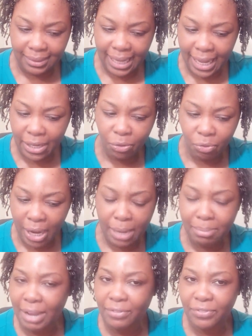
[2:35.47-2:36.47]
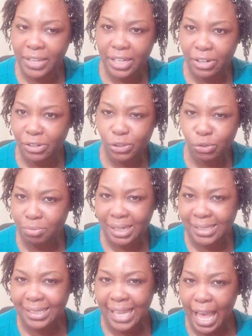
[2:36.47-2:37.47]
kind of ran my fingers through my
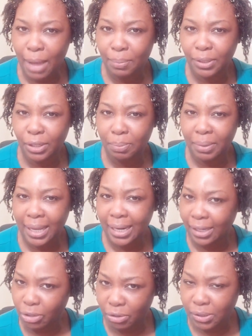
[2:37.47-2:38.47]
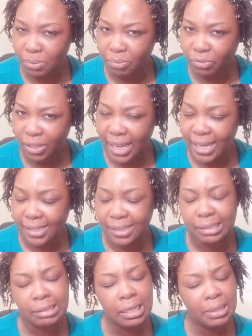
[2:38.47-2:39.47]
scalp a little bit, I noticed some
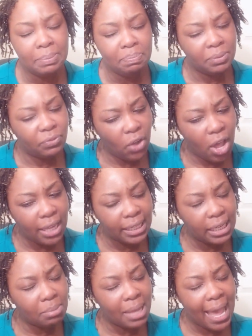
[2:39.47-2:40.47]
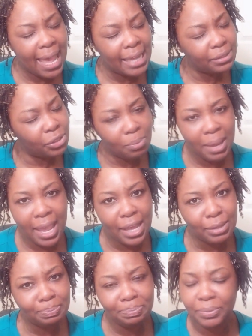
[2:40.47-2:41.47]
flakes falling, and I'm like, no ma'am,